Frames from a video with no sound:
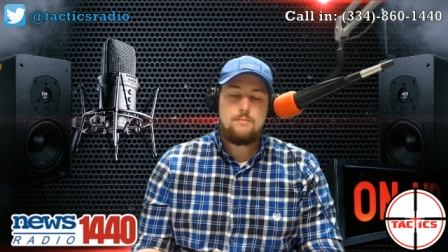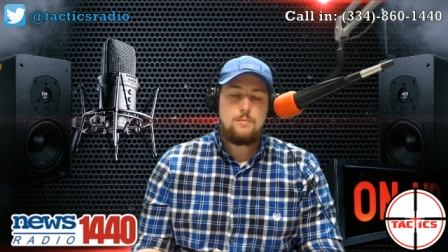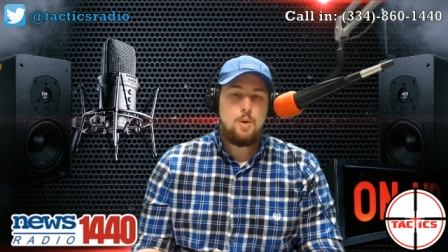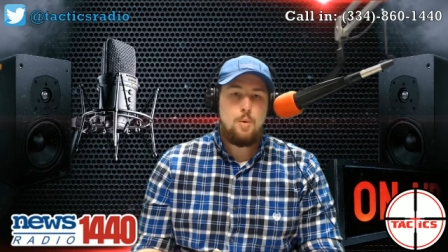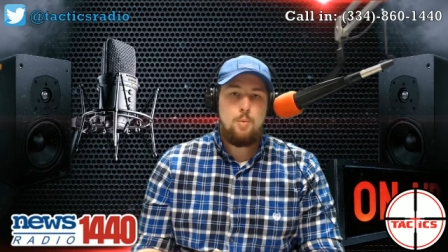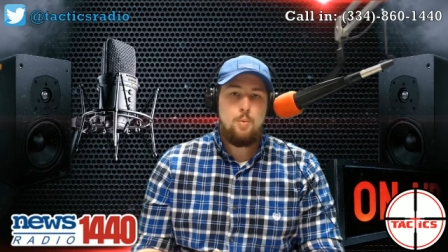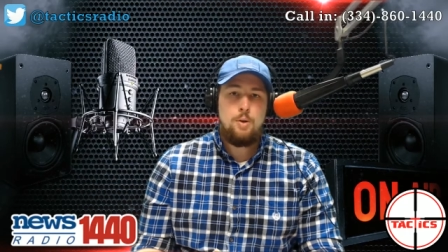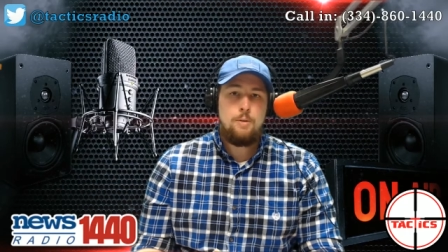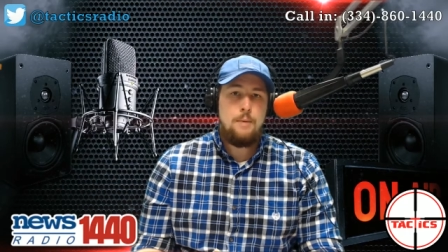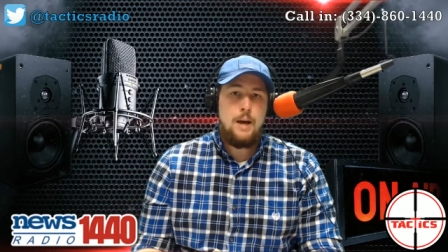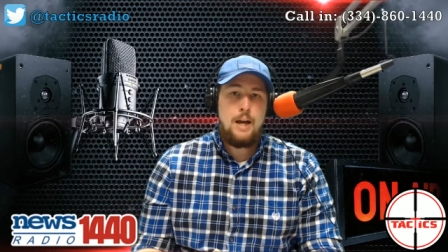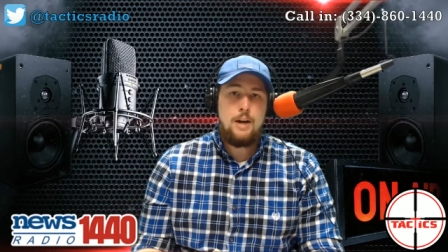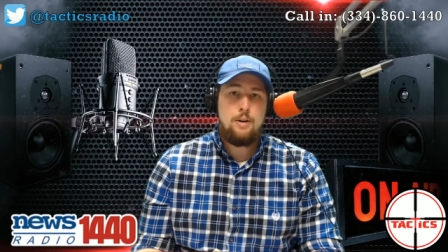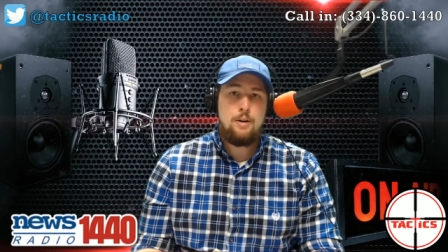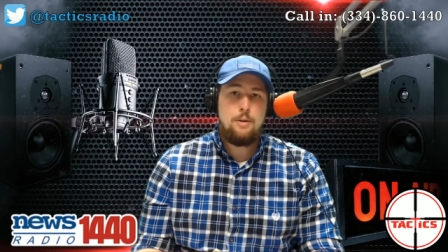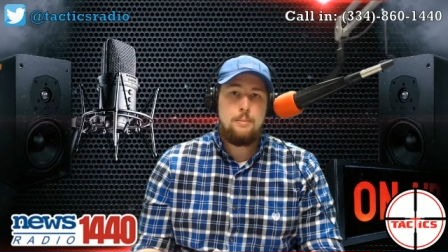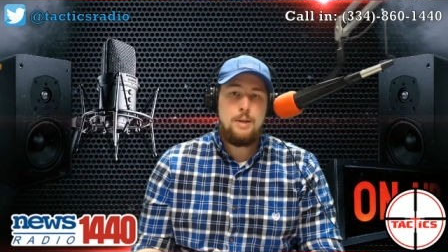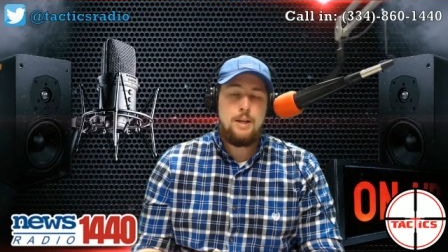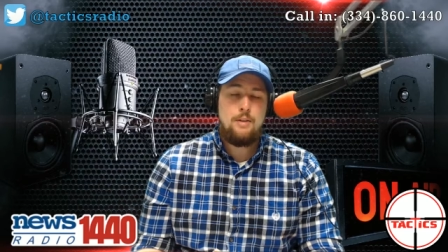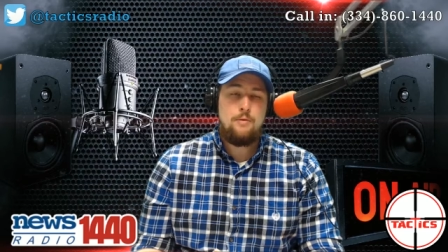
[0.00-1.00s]
Wouldn't matter
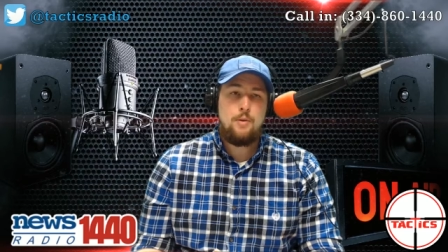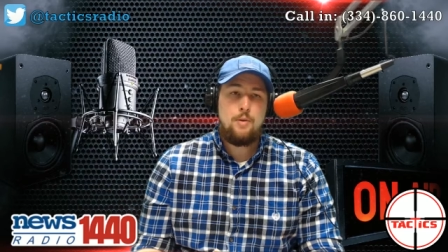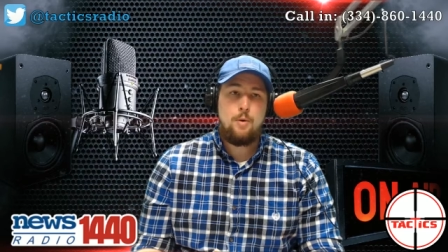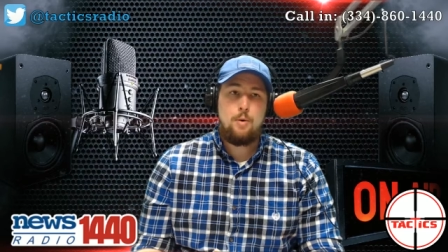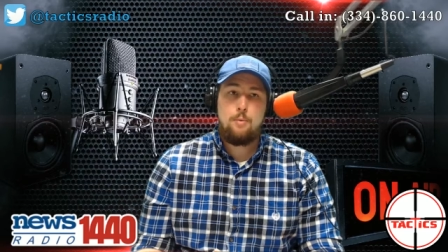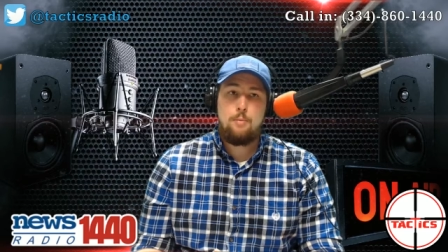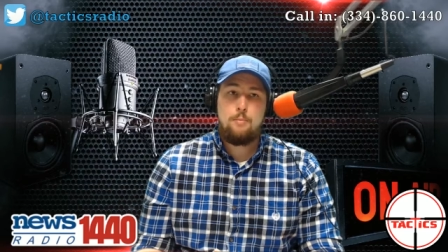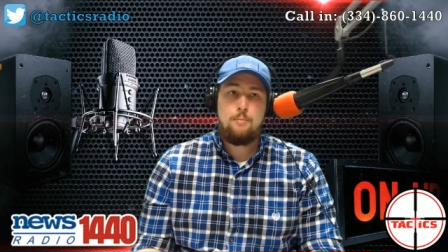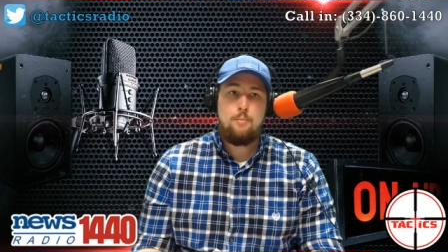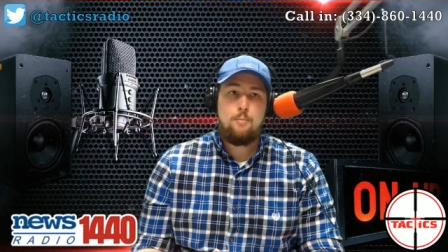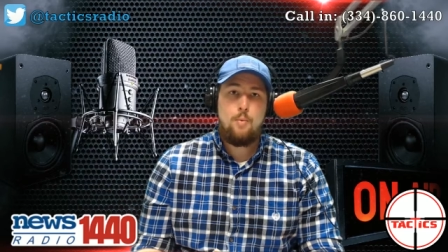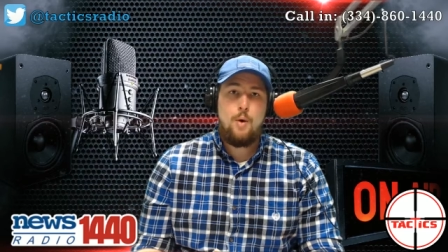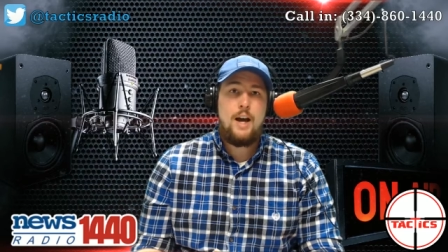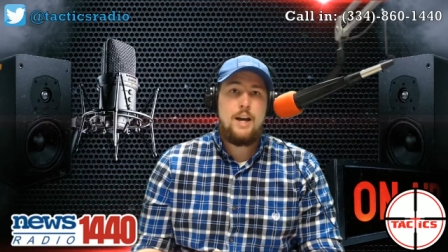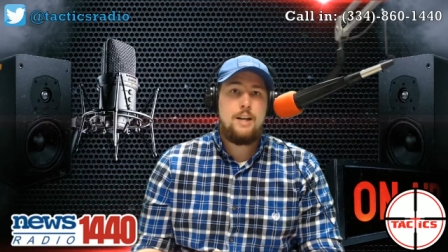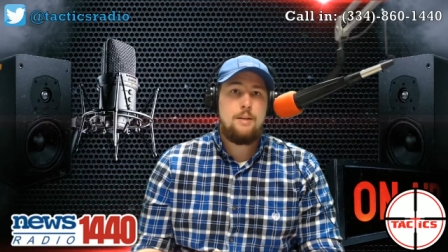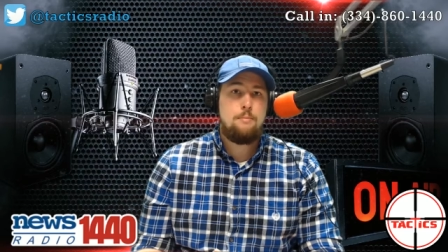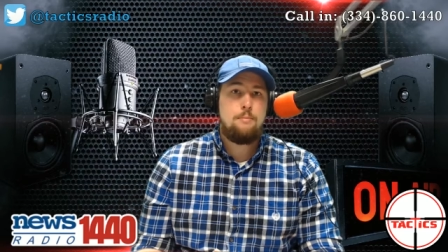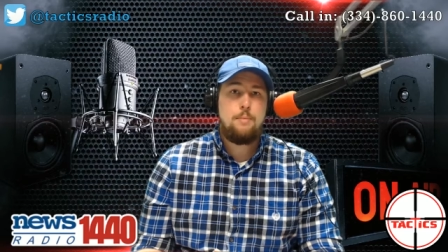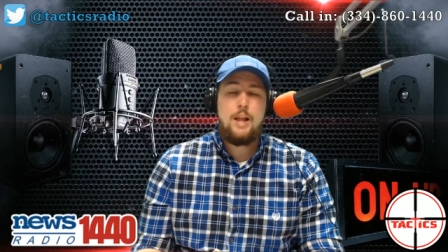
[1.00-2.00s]
to me if you were
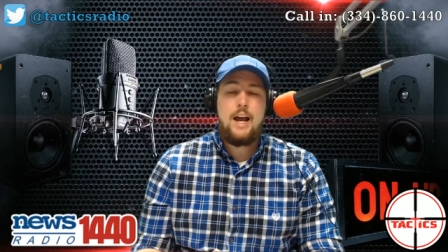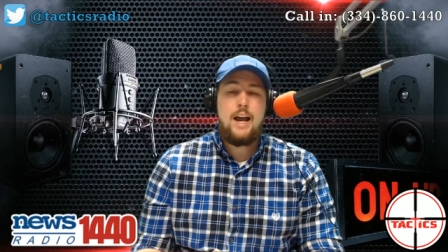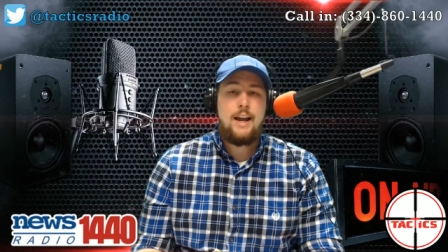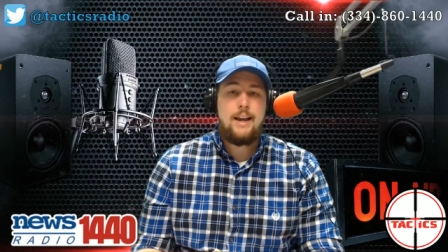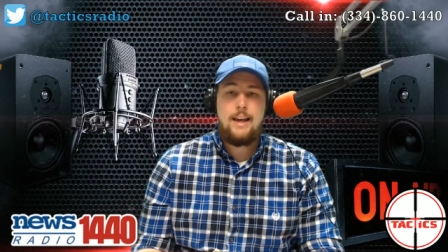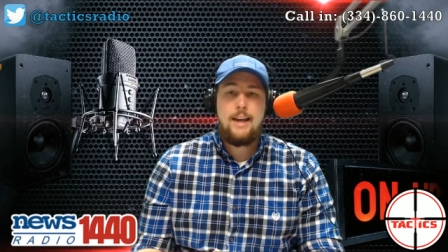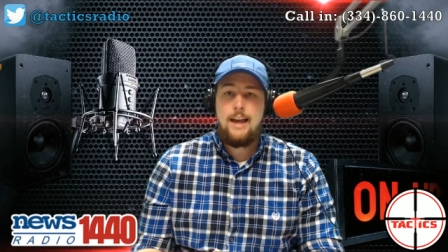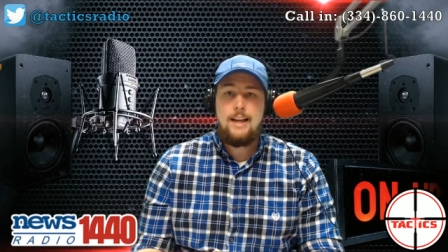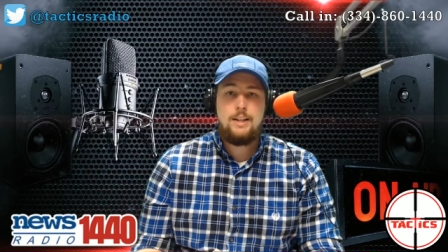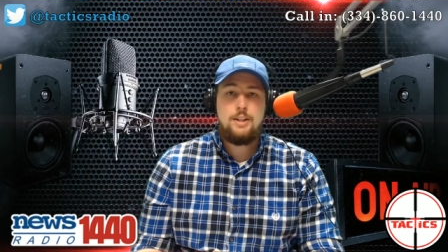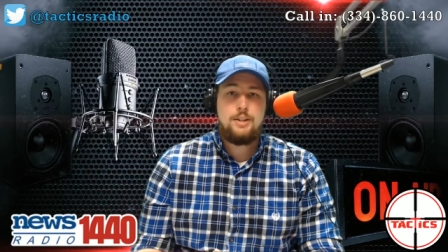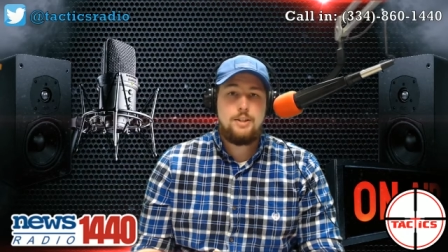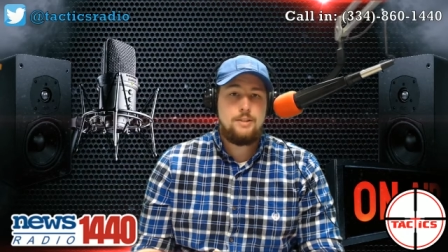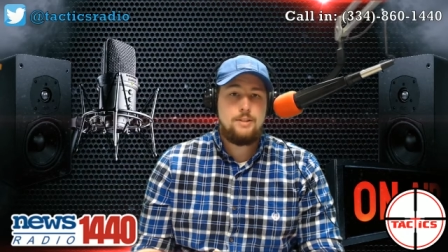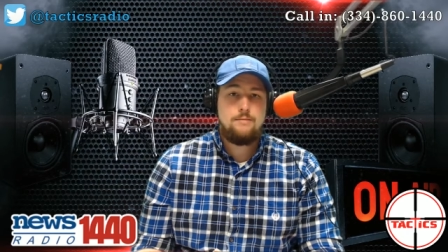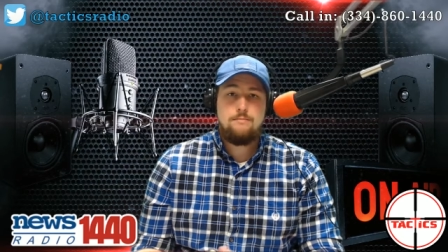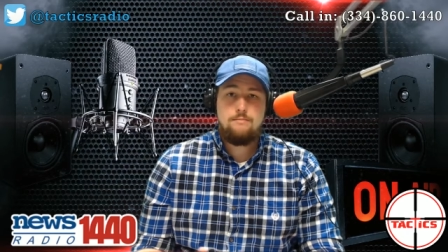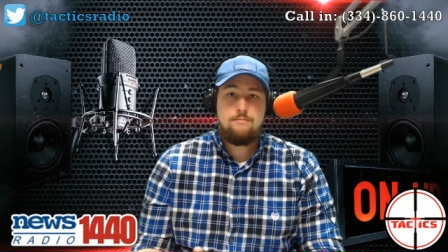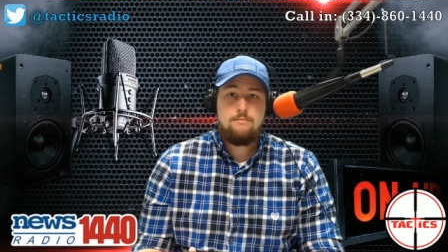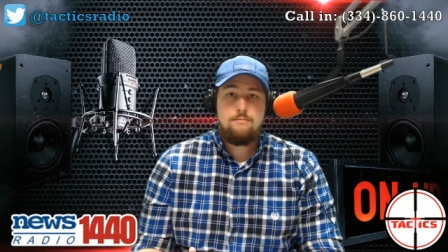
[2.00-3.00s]
white, black,
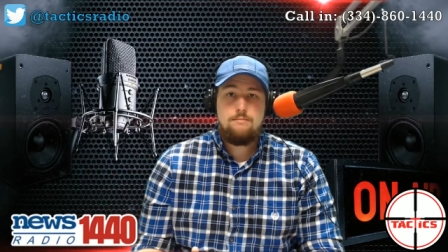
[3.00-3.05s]
Asian.